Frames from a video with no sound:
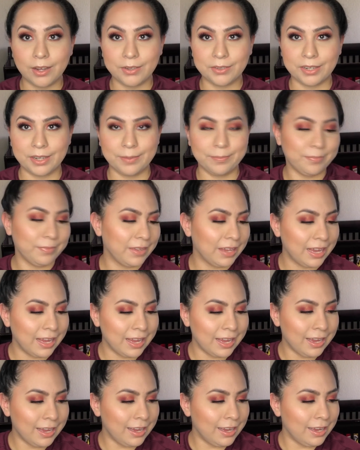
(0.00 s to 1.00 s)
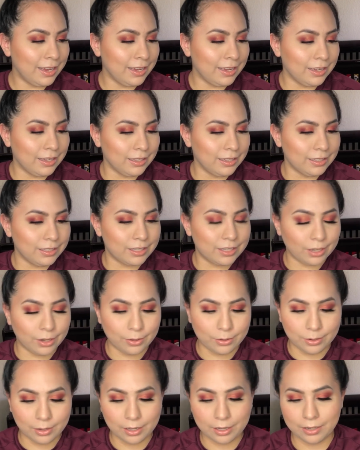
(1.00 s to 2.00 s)
Okay,
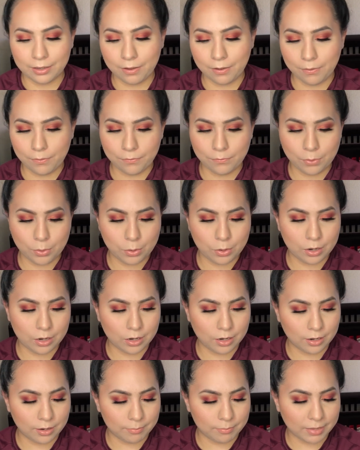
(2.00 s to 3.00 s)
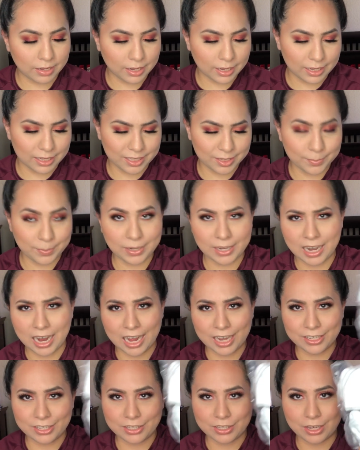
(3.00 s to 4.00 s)
so for my husband,
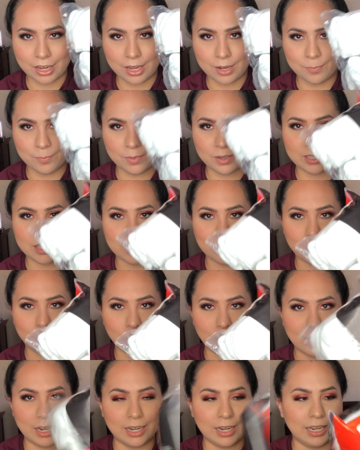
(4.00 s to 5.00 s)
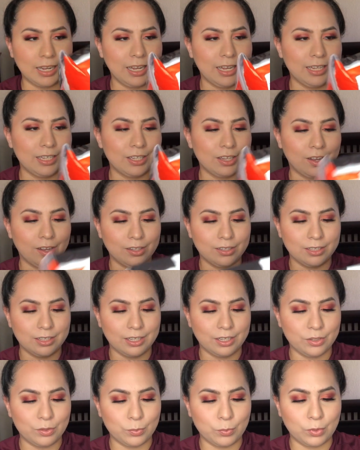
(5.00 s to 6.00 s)
I just got him some white Nike socks.
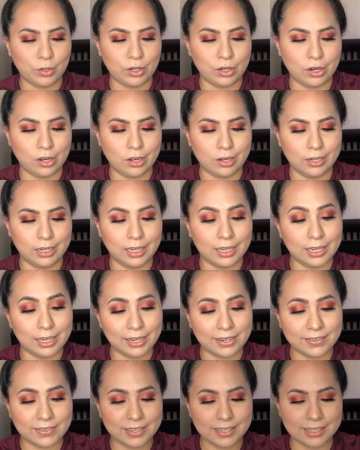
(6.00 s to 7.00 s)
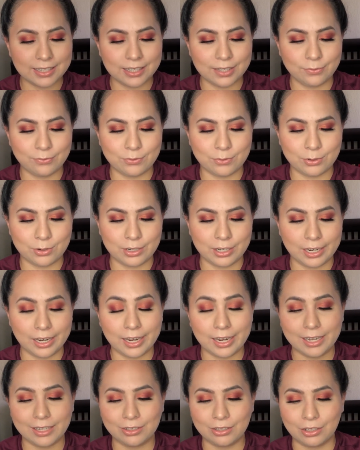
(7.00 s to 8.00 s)
These were on clearance for
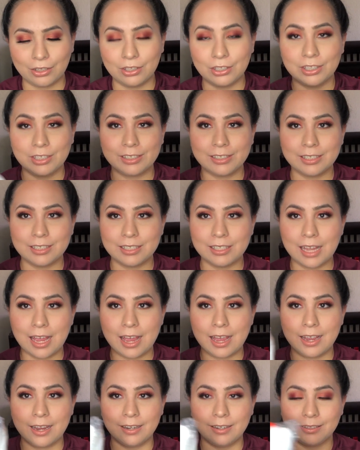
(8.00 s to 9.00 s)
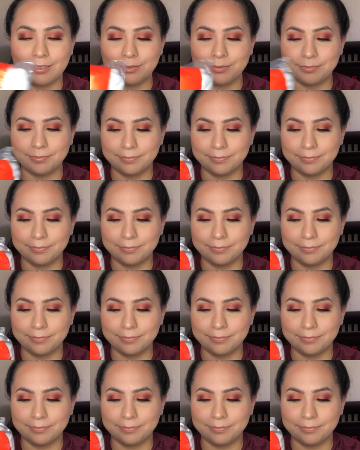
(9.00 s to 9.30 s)
$8, and